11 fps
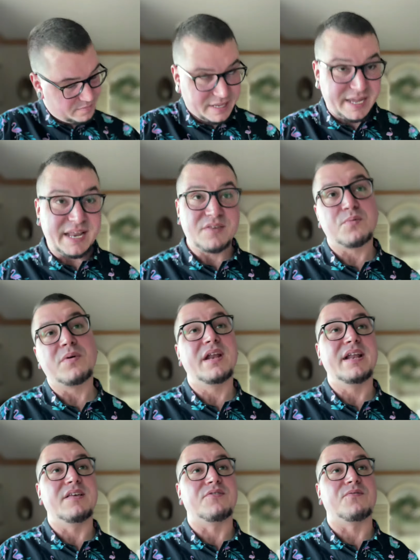It is what it
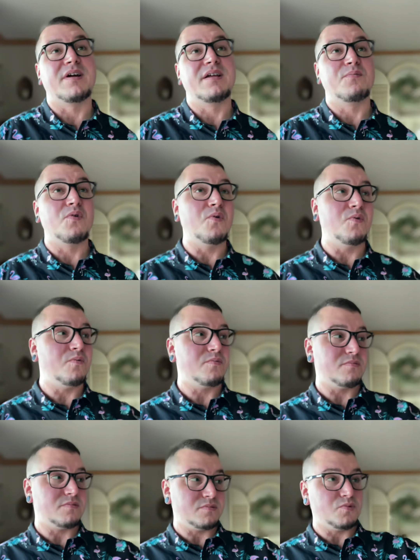is, right?
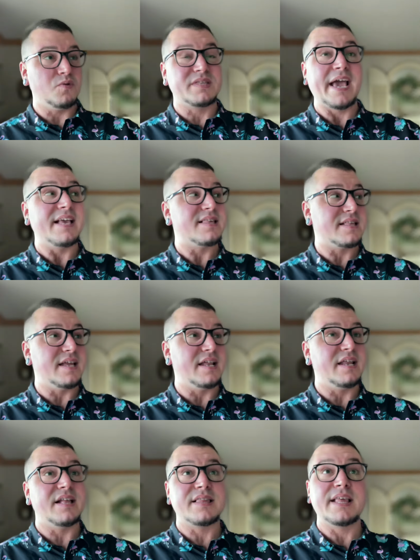We'll taste it
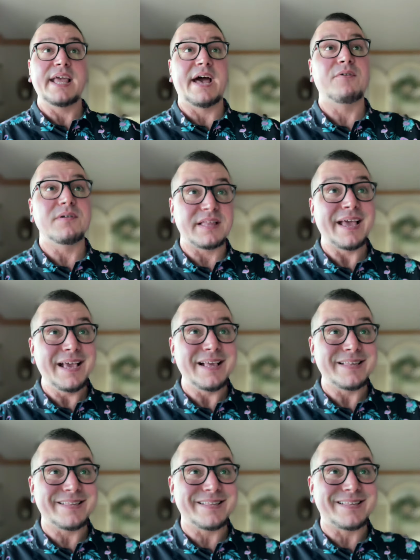and see how it
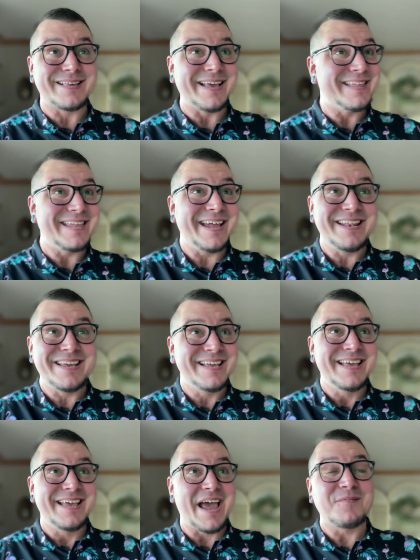tastes. And
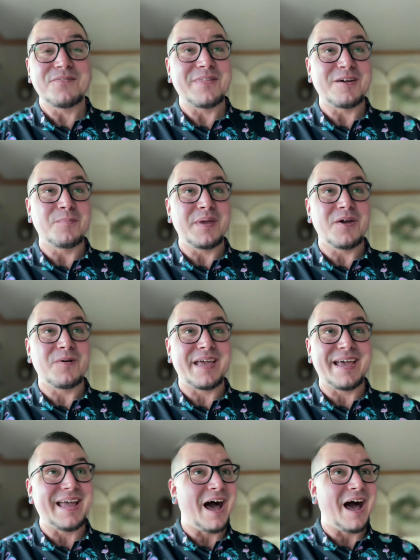then everything will be okay.